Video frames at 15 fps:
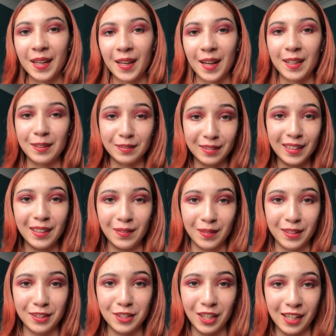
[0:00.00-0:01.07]
and I really want
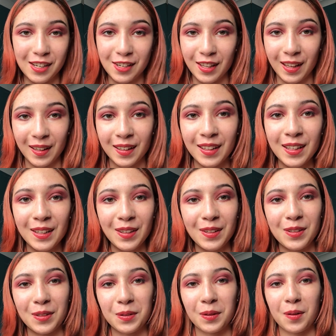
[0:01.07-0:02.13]
to change that,
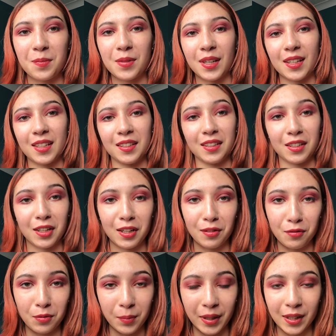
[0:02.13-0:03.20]
so I'm getting into
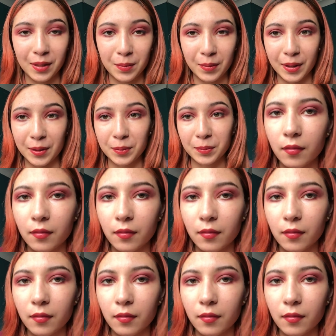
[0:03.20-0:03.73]
colourful makeup now.